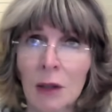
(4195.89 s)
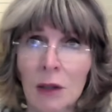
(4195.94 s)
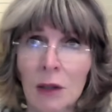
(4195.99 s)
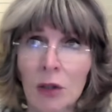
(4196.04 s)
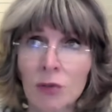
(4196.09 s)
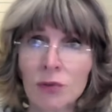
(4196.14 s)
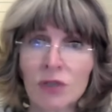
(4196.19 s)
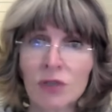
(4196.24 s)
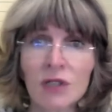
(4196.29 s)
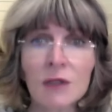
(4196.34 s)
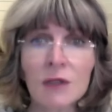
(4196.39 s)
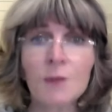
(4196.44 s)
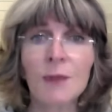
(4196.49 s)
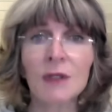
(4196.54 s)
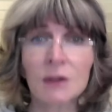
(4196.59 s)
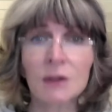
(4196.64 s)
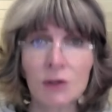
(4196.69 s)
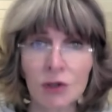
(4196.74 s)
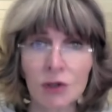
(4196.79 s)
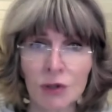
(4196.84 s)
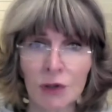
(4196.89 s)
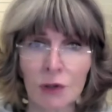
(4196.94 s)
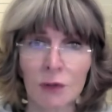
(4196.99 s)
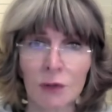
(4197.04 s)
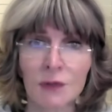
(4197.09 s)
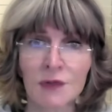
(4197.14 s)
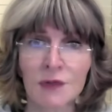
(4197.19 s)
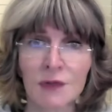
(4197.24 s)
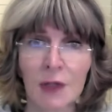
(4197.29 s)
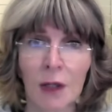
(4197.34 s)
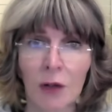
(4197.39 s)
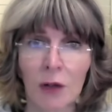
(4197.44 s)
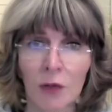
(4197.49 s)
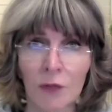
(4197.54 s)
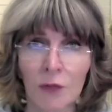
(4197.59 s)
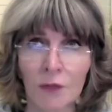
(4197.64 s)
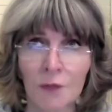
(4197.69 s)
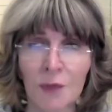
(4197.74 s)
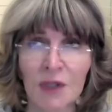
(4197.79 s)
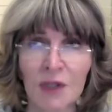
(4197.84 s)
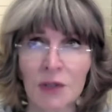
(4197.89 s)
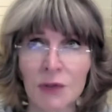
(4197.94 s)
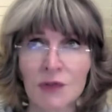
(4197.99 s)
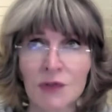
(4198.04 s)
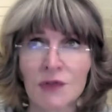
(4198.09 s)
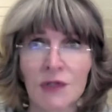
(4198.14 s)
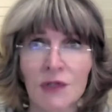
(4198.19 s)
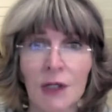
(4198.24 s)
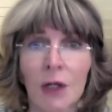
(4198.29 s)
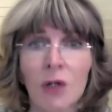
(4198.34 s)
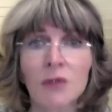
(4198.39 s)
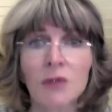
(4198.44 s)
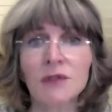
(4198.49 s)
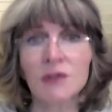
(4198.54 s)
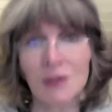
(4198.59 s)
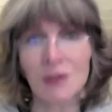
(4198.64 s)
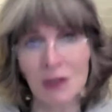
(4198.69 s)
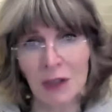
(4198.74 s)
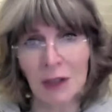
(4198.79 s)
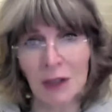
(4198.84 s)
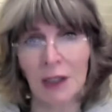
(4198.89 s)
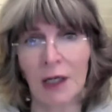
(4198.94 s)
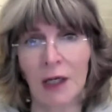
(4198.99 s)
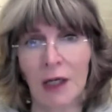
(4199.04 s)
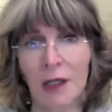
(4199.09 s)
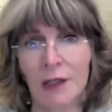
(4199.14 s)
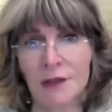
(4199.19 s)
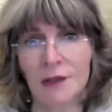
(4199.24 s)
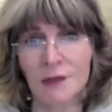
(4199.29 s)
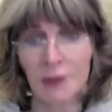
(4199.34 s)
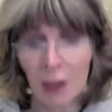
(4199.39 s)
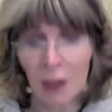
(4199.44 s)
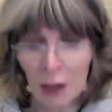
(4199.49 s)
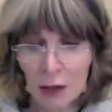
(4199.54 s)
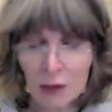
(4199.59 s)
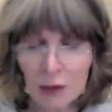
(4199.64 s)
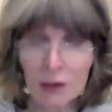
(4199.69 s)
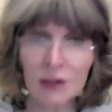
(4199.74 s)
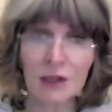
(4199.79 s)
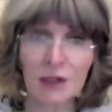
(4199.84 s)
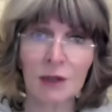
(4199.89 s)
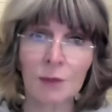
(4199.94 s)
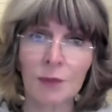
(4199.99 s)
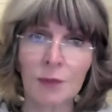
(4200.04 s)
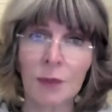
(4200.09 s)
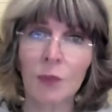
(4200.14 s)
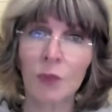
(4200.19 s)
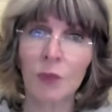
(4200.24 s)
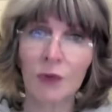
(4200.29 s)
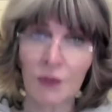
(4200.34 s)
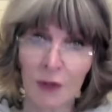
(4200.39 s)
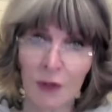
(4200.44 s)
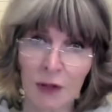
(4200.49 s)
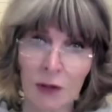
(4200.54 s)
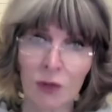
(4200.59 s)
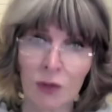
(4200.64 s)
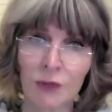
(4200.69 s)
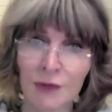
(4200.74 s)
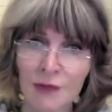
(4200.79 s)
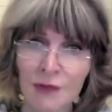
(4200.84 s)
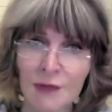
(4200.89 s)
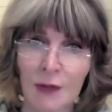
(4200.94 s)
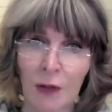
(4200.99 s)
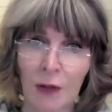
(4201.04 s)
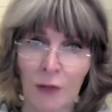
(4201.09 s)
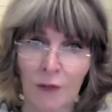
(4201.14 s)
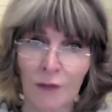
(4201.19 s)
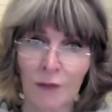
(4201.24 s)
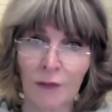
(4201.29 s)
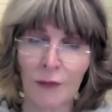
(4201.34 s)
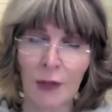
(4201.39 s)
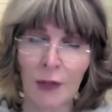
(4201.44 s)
go deep into yourself, because the answer lies deep within yourself.